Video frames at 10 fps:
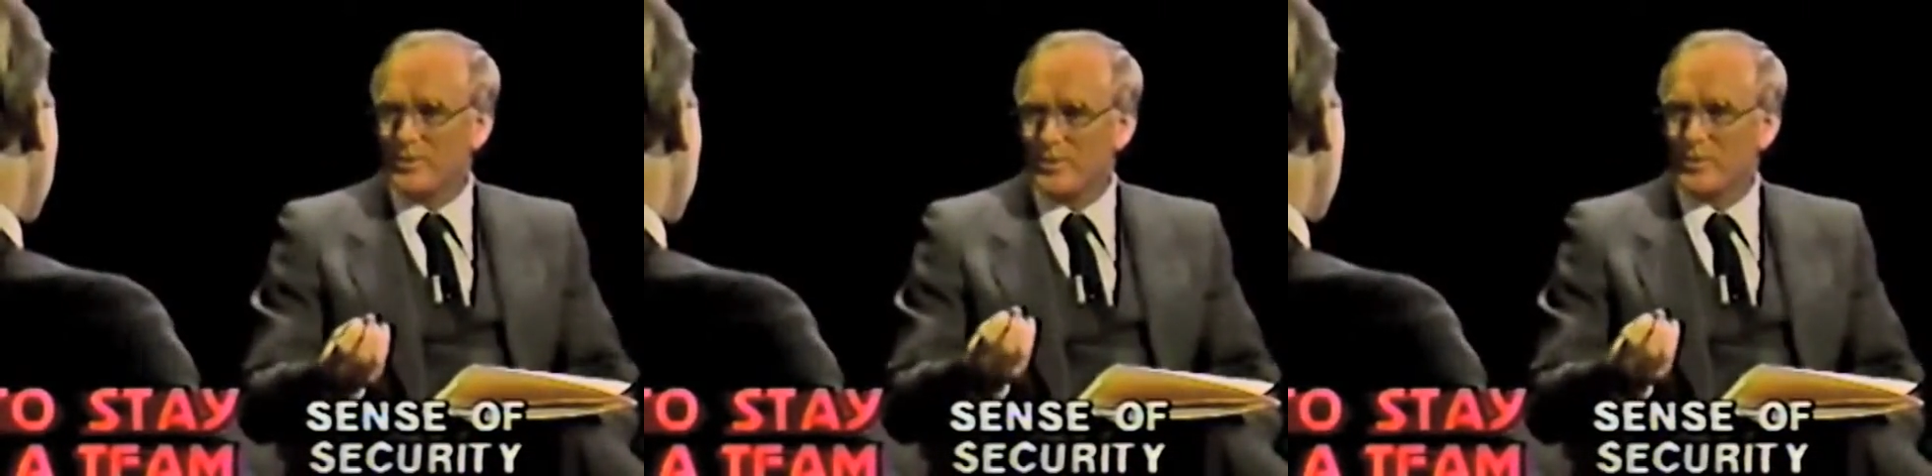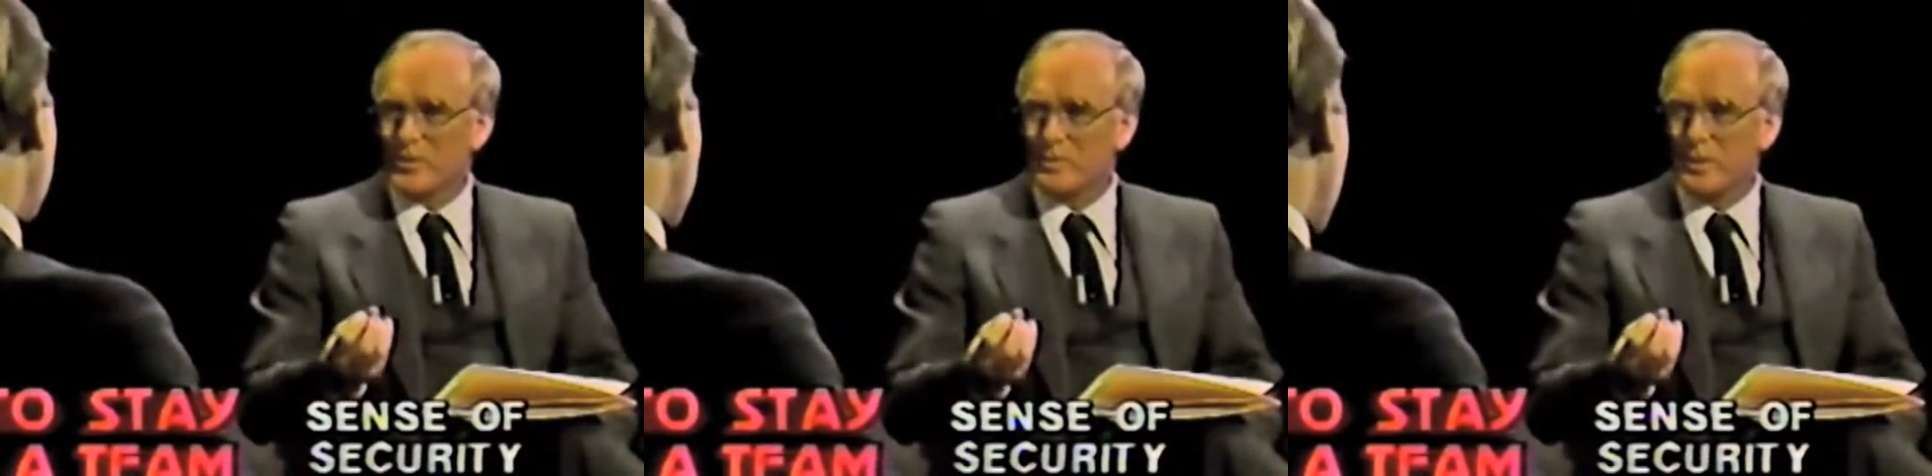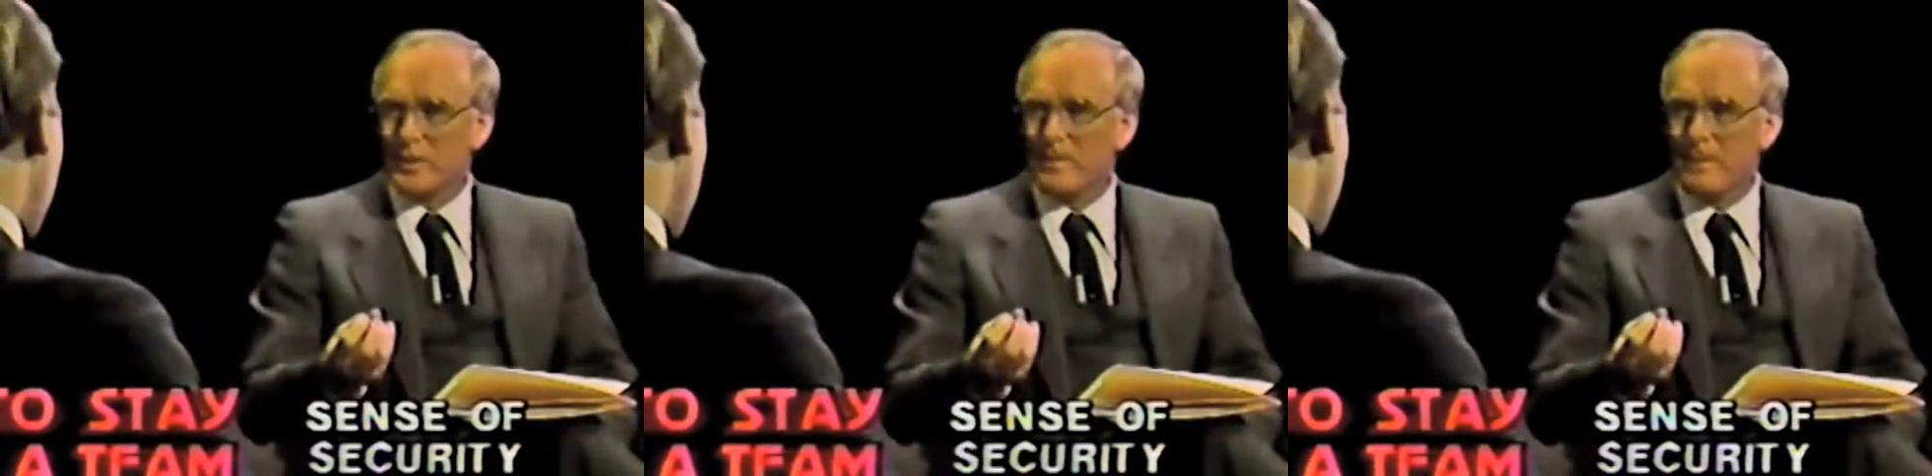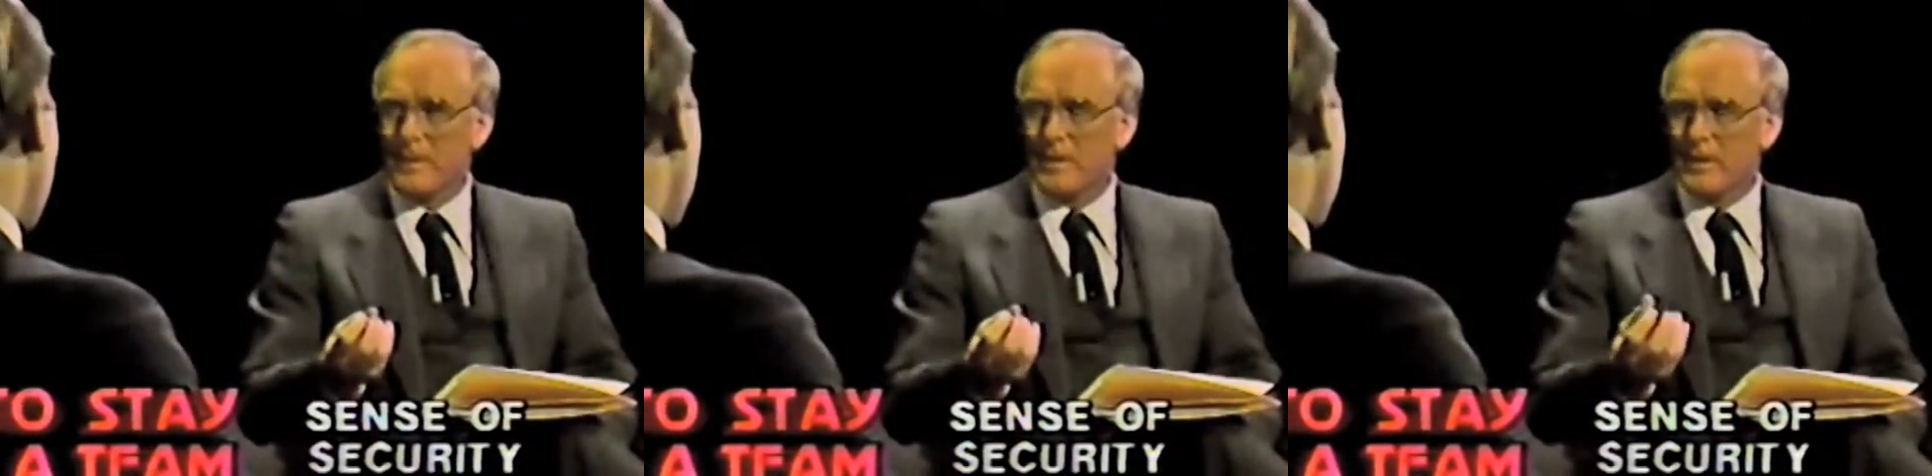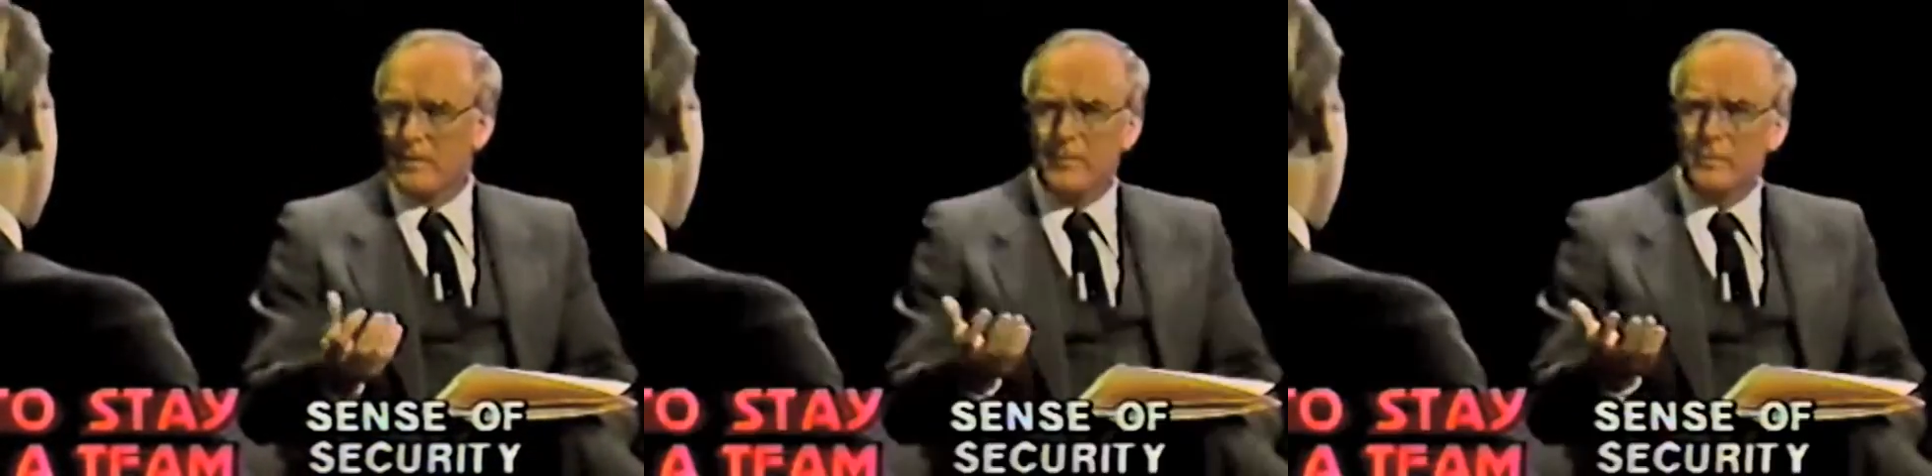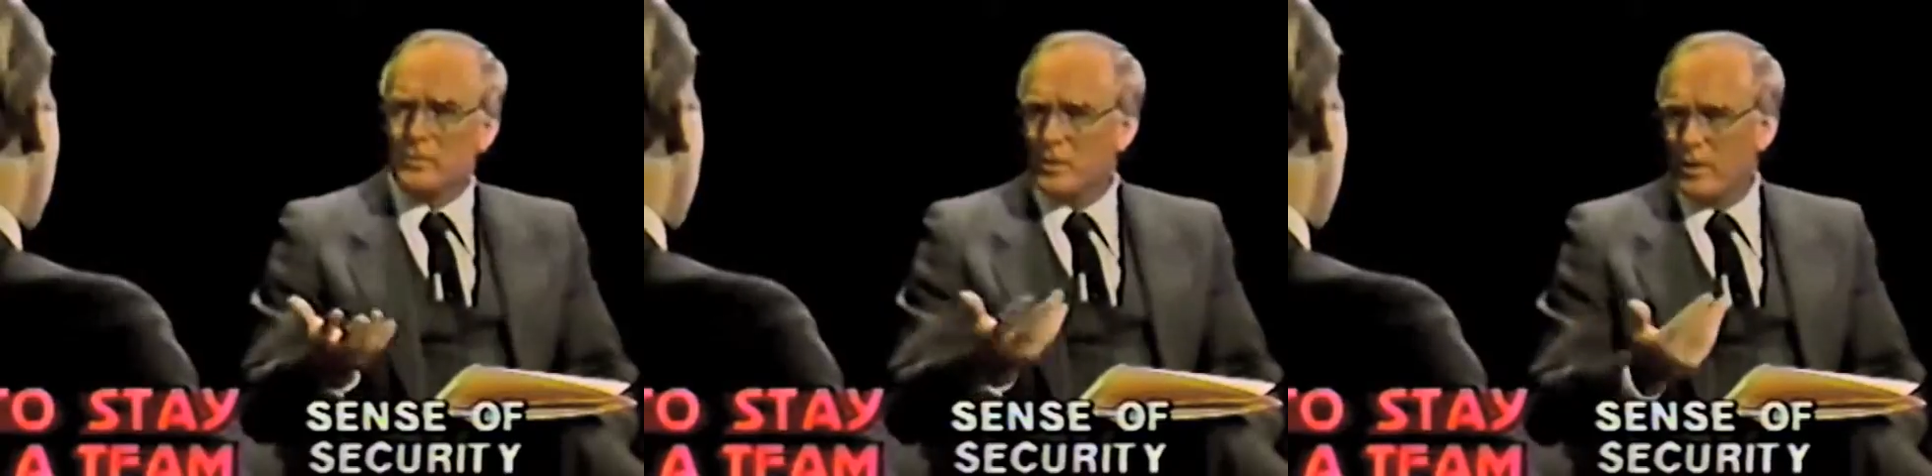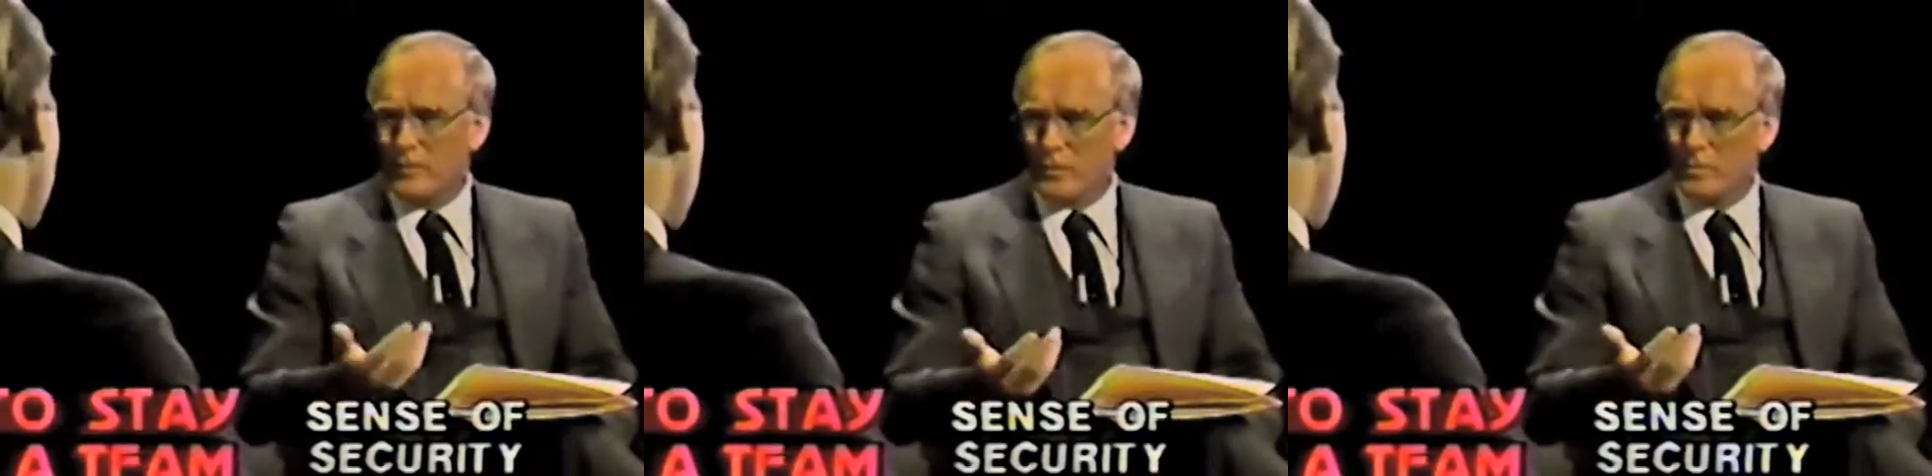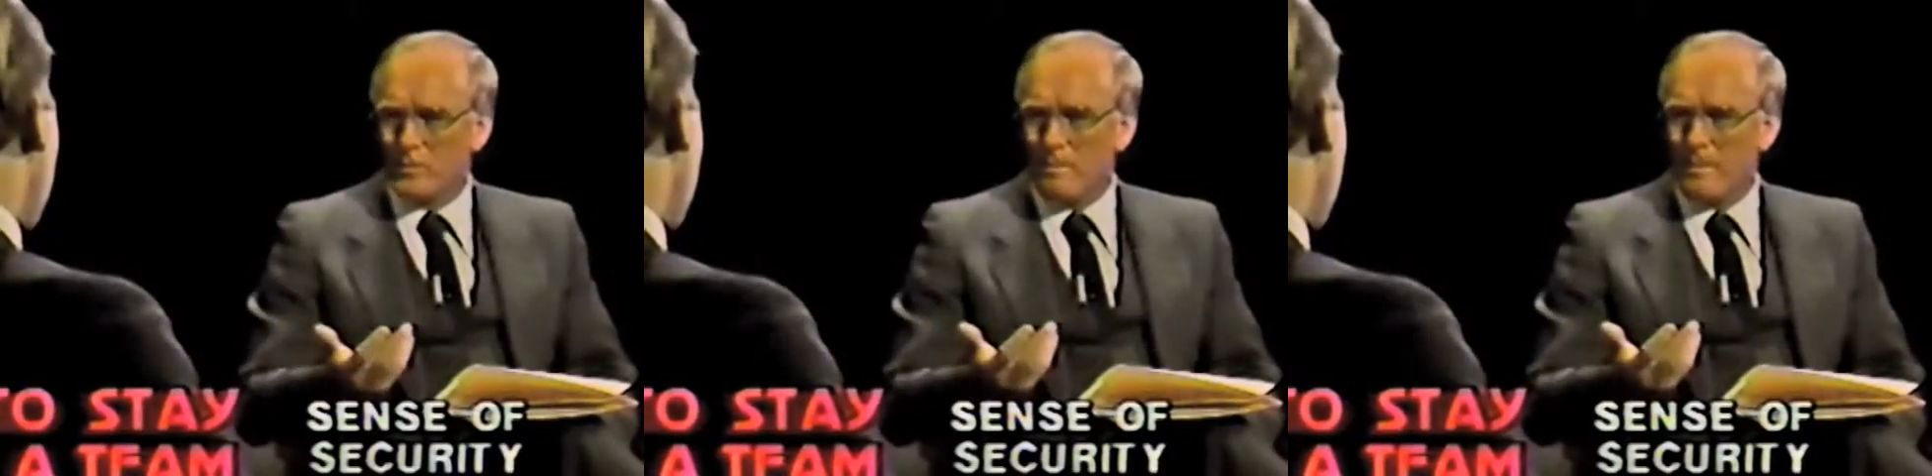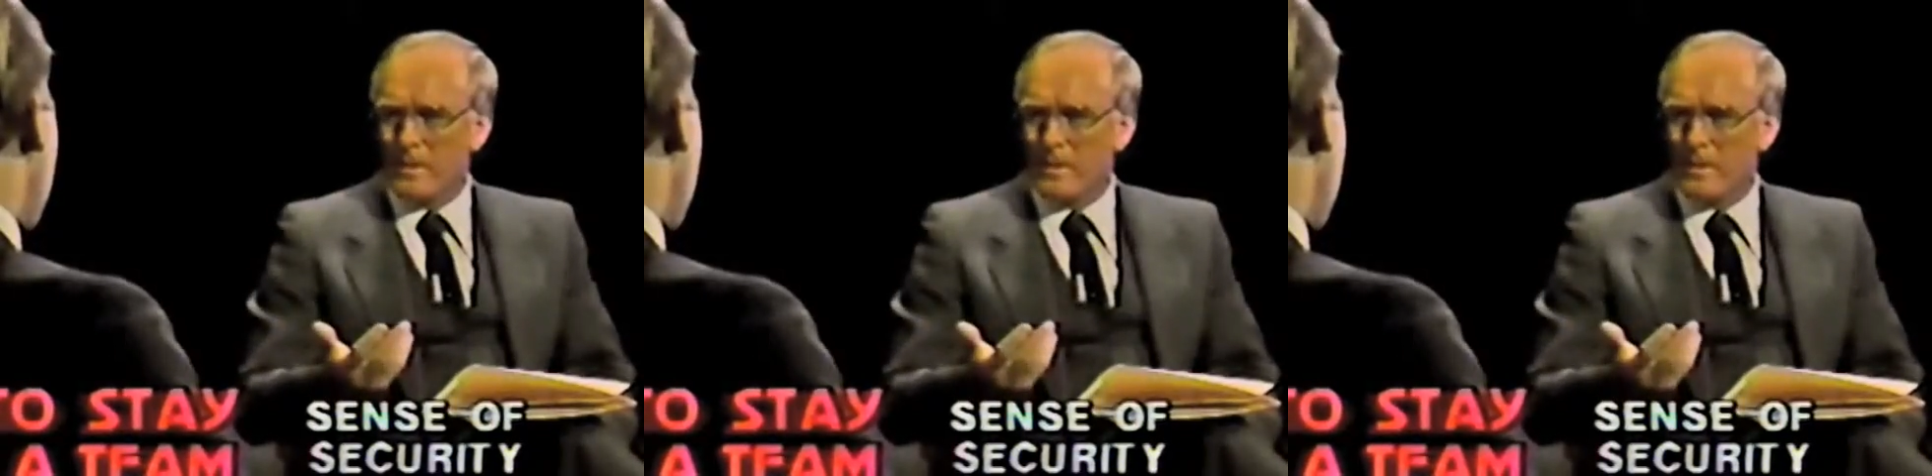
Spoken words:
so to speak. He feels comfortable.